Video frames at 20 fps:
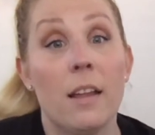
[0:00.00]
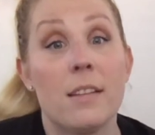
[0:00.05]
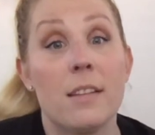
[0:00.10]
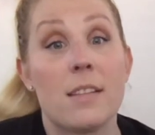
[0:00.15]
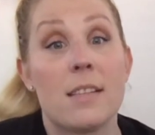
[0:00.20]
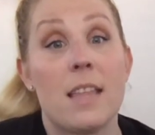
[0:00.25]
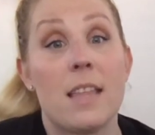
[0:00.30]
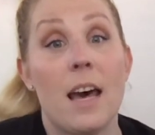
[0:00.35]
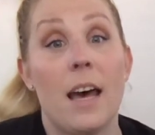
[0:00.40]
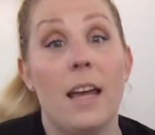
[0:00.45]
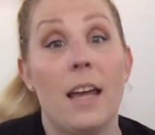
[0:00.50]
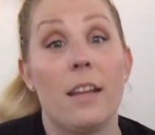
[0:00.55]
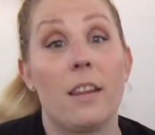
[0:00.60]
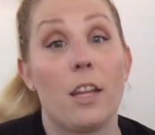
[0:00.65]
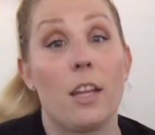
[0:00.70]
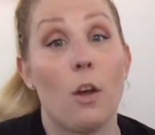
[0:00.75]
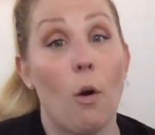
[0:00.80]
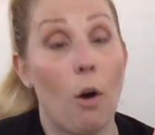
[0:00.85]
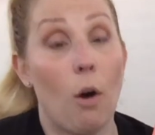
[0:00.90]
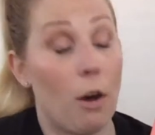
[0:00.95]
that
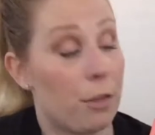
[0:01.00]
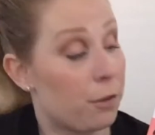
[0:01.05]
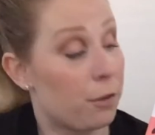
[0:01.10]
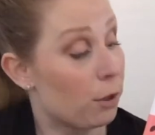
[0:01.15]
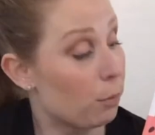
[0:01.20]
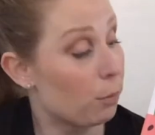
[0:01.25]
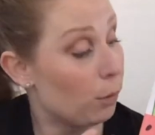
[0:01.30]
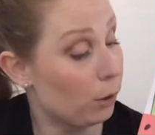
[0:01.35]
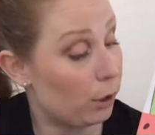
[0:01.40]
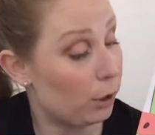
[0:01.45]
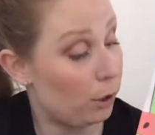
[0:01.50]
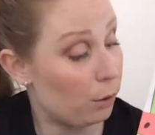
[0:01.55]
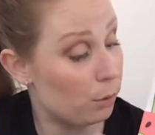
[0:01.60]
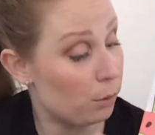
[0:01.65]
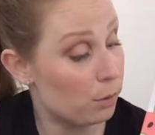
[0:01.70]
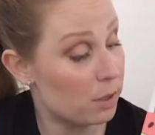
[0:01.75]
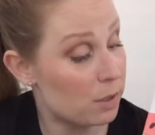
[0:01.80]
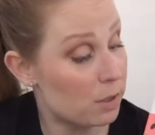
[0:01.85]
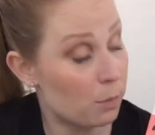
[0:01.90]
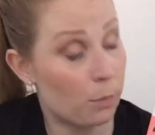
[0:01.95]
the author will
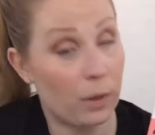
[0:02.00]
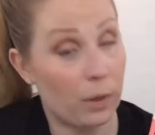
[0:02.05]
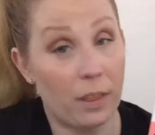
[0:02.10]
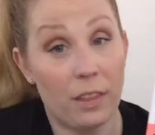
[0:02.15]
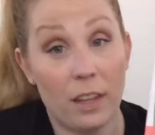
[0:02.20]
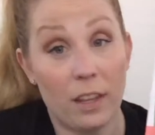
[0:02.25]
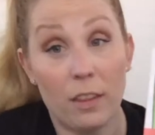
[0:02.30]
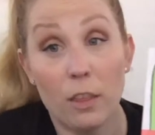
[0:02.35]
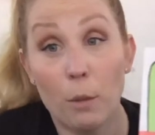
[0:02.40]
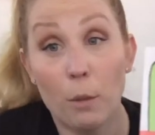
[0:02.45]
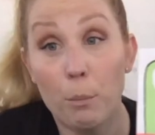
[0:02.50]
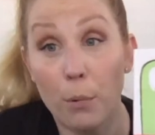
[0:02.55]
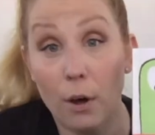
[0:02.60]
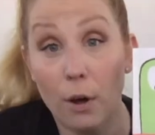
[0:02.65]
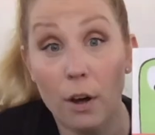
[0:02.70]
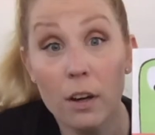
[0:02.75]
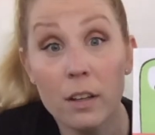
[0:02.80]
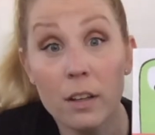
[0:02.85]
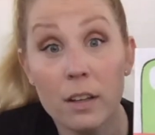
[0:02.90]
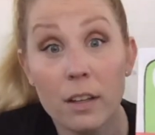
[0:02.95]
use within the
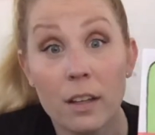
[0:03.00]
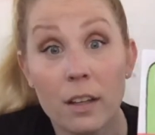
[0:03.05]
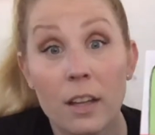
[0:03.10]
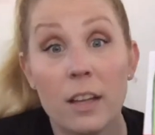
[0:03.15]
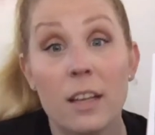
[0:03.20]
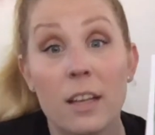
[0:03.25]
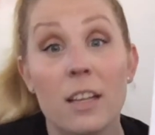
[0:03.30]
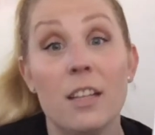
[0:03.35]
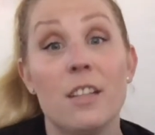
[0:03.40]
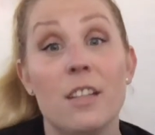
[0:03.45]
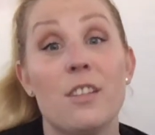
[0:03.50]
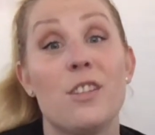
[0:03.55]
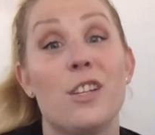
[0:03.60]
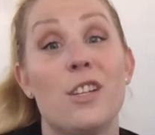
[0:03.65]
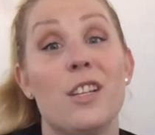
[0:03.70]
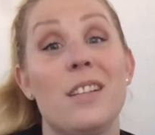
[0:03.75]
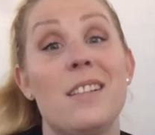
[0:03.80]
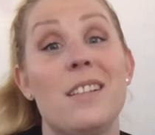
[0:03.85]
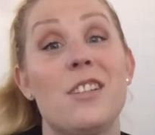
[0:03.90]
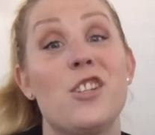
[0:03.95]
book
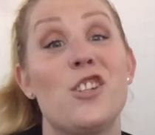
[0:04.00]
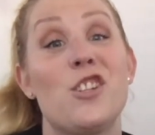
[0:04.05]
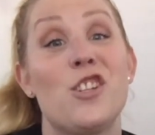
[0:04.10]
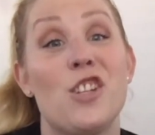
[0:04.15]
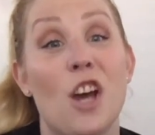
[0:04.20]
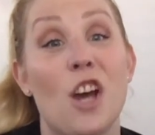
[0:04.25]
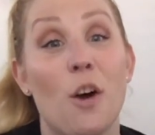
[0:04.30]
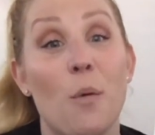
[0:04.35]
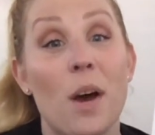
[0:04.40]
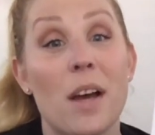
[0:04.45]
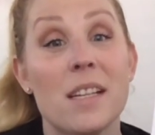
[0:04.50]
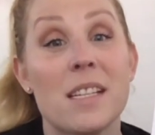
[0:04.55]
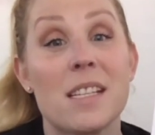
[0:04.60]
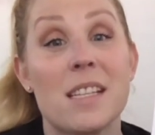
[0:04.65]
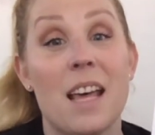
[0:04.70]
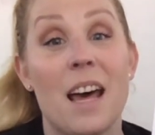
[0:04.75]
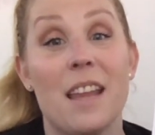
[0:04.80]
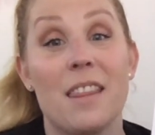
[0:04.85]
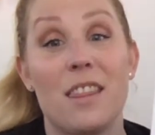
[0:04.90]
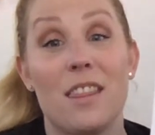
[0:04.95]
to show us
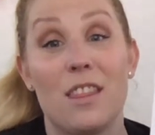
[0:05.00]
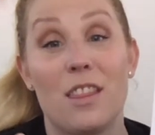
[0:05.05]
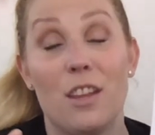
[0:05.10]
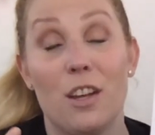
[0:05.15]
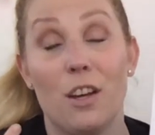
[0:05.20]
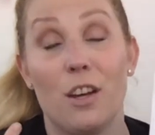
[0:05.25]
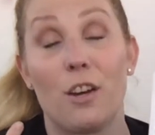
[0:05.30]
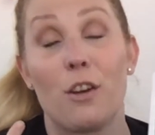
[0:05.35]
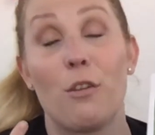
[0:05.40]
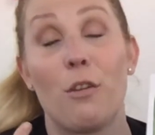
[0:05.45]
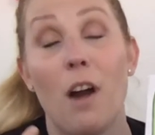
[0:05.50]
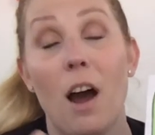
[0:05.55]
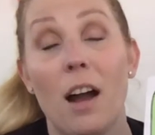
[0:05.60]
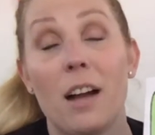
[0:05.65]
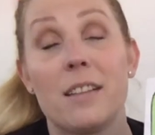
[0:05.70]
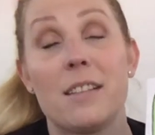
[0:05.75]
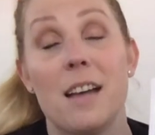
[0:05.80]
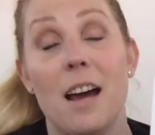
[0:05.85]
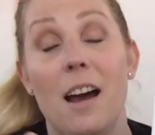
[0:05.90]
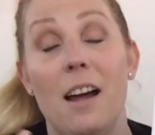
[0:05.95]
that the
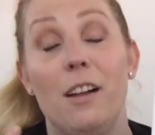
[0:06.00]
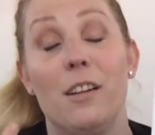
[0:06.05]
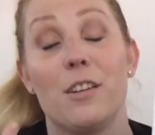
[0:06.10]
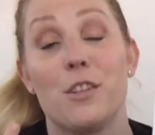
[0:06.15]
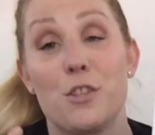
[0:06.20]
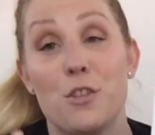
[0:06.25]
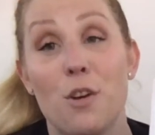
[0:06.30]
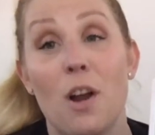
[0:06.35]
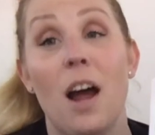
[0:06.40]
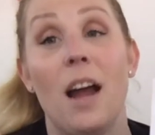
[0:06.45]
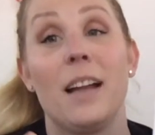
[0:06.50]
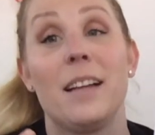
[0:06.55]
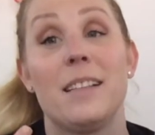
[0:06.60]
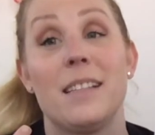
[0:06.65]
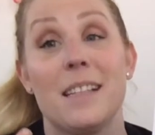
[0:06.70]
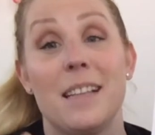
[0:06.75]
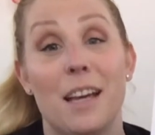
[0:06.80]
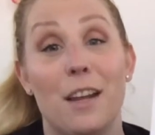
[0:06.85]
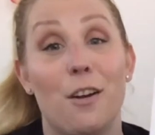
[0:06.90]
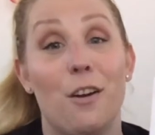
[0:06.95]
crocodile is trying to
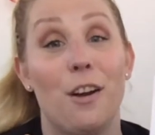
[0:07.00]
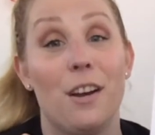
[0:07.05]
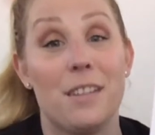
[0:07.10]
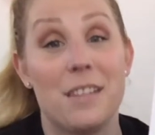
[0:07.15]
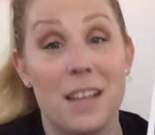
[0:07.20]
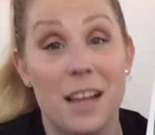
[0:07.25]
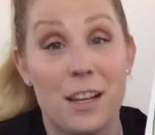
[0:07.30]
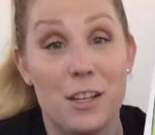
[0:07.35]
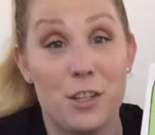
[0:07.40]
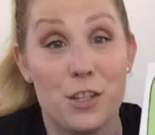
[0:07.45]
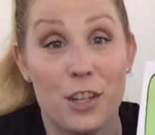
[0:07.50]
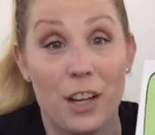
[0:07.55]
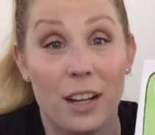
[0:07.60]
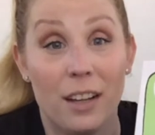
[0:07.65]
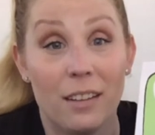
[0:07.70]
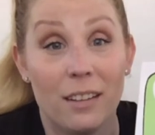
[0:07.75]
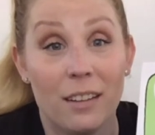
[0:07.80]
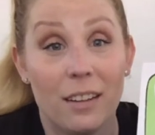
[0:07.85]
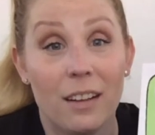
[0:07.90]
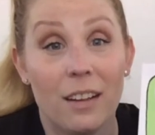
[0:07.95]
get our
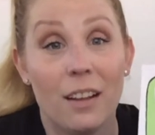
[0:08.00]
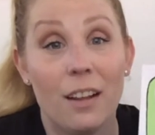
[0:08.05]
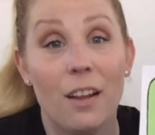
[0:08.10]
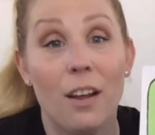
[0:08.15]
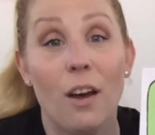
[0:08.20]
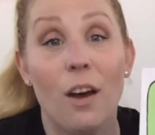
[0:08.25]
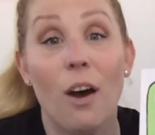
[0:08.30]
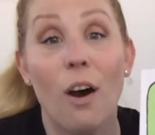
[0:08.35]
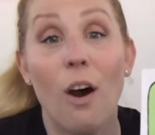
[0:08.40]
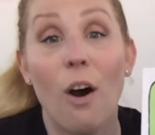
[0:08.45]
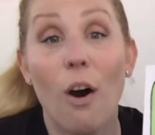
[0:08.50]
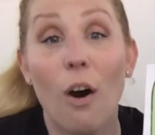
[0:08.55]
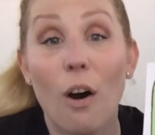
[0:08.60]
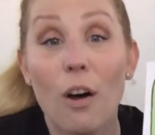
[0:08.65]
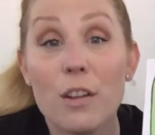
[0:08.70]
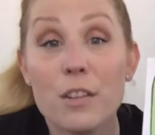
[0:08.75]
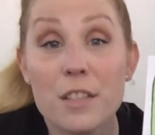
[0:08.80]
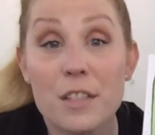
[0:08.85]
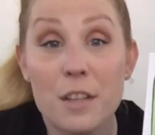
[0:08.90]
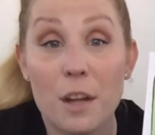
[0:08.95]
attention.
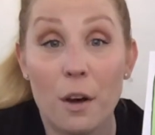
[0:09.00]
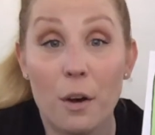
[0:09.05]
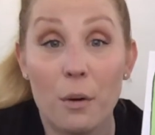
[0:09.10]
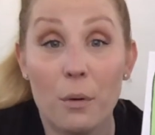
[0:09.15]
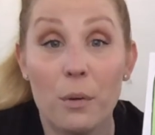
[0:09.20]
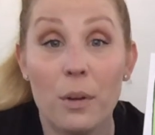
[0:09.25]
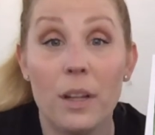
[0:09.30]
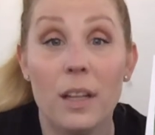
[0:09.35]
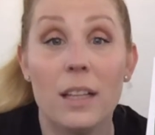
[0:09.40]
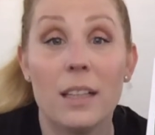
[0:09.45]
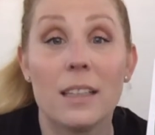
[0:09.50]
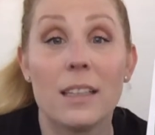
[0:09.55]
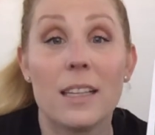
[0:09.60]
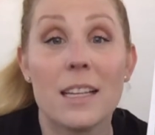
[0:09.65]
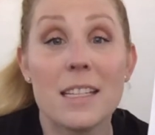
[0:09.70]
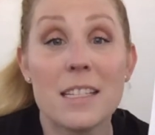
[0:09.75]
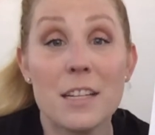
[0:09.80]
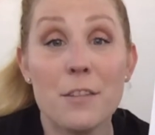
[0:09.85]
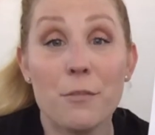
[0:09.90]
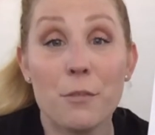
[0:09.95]
Also,
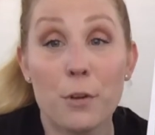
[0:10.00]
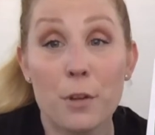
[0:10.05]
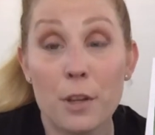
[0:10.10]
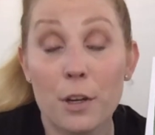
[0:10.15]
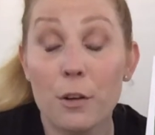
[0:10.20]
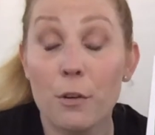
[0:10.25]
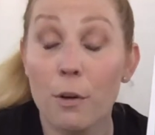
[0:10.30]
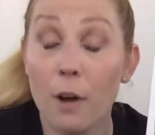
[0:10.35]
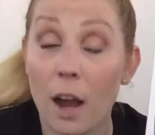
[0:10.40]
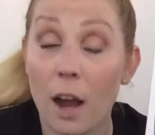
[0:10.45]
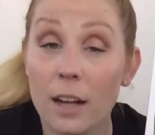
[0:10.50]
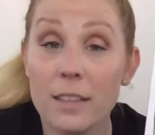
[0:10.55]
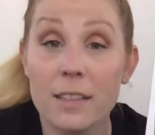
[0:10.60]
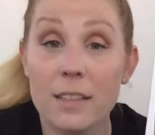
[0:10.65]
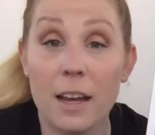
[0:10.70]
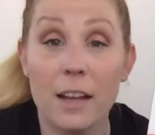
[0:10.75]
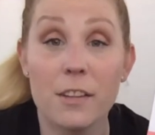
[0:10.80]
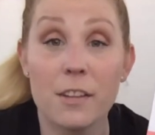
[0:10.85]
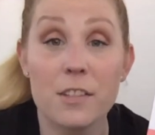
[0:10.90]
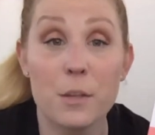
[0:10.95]
listen for the
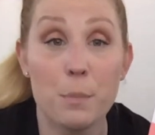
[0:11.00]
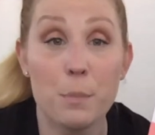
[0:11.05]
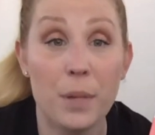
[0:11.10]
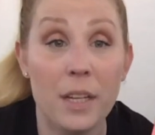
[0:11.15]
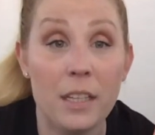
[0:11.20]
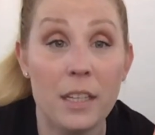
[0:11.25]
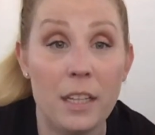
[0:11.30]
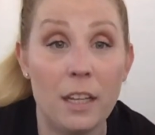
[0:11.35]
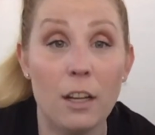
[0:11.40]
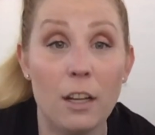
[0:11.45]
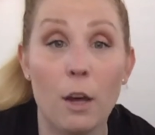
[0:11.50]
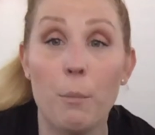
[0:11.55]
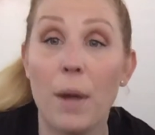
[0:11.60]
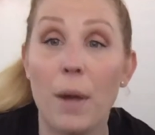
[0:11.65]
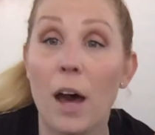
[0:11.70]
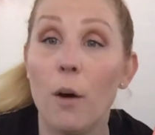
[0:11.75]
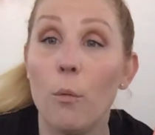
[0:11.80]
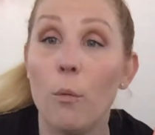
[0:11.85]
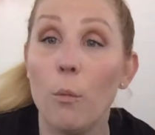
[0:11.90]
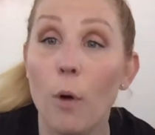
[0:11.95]
crocodile's opinion
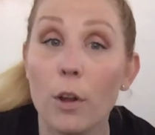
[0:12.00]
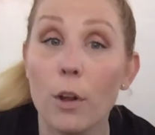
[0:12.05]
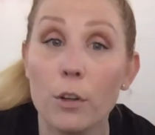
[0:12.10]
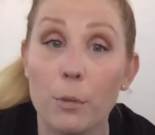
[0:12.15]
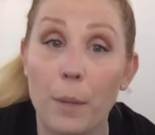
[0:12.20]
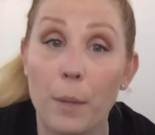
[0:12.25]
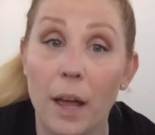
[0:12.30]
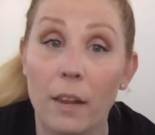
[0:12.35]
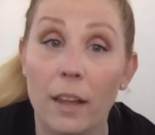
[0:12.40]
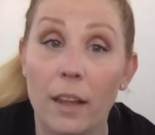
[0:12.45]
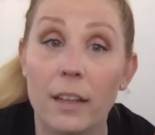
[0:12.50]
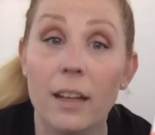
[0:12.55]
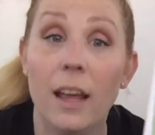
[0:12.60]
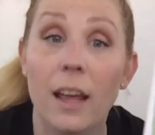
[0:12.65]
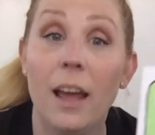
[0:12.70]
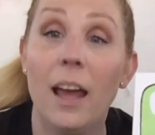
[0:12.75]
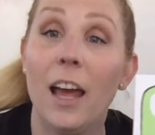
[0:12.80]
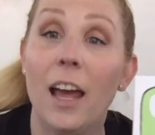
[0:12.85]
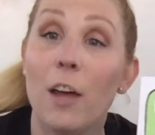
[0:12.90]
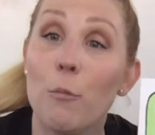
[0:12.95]
about watermelon
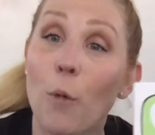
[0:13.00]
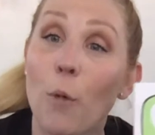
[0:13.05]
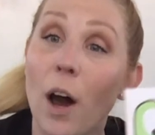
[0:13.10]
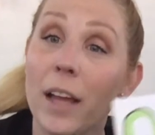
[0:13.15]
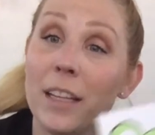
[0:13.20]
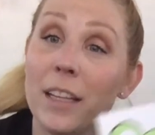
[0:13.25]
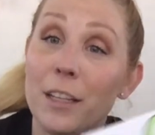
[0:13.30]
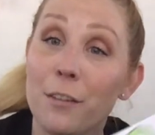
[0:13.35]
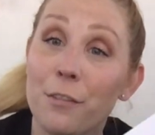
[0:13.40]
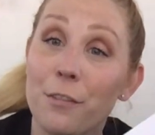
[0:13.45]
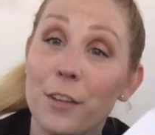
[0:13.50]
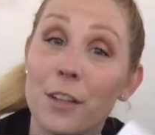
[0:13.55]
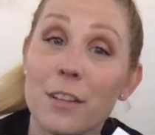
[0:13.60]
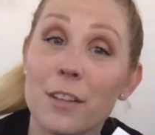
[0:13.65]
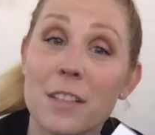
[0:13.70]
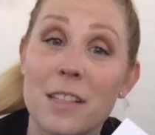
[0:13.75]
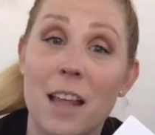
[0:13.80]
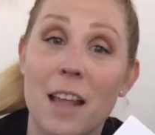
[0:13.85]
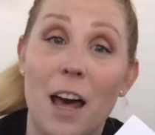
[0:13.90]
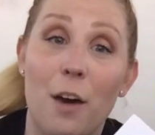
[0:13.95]
and why he
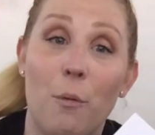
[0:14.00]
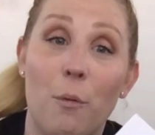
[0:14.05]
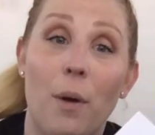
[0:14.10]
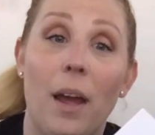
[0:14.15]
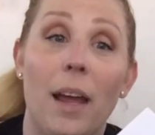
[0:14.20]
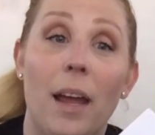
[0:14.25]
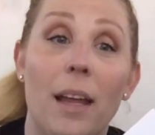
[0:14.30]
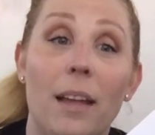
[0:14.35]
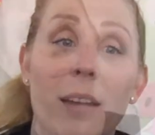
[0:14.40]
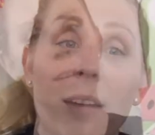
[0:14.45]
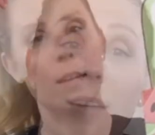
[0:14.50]
feels that way.